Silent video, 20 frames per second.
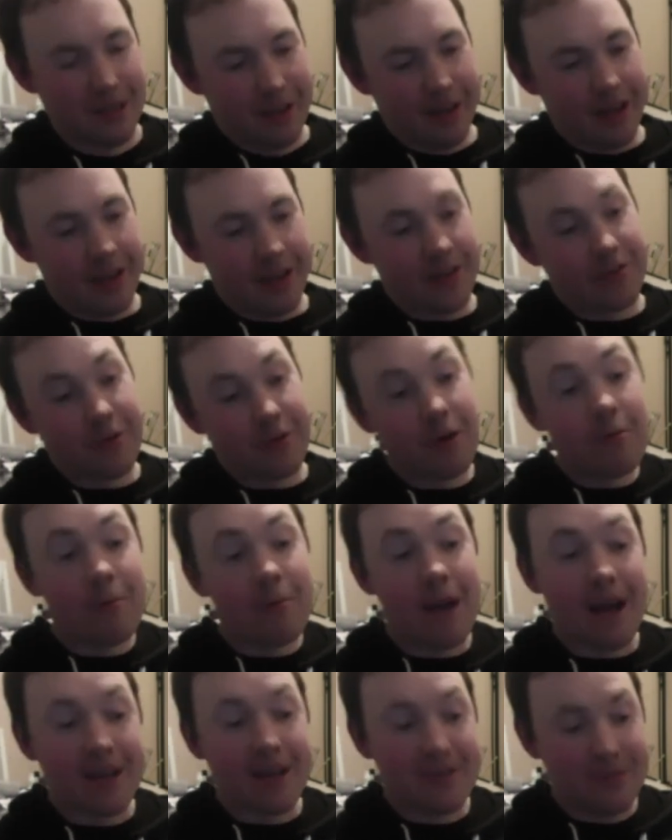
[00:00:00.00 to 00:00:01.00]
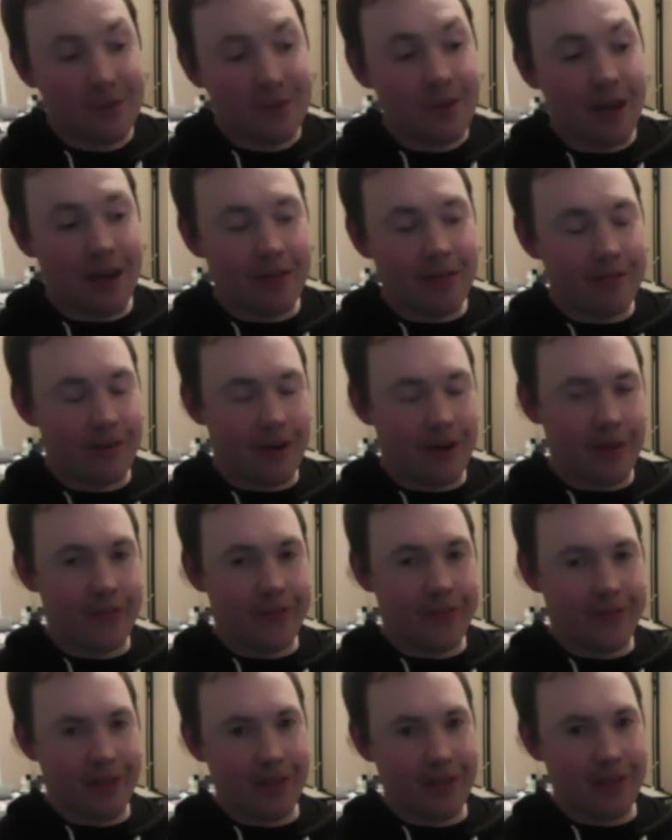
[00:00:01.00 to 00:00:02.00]
And the 12 packs do that for us.
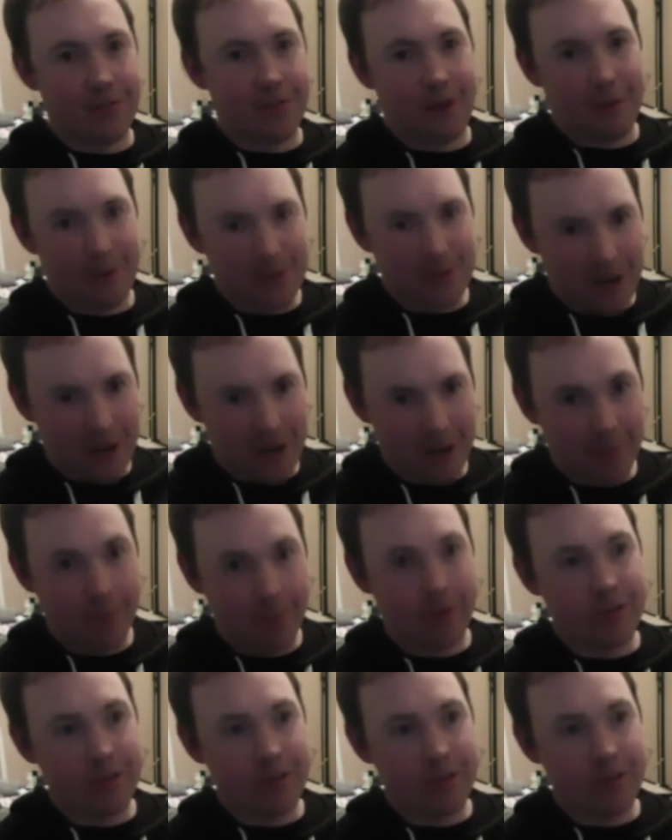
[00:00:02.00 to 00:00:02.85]
And that's why we're trying to push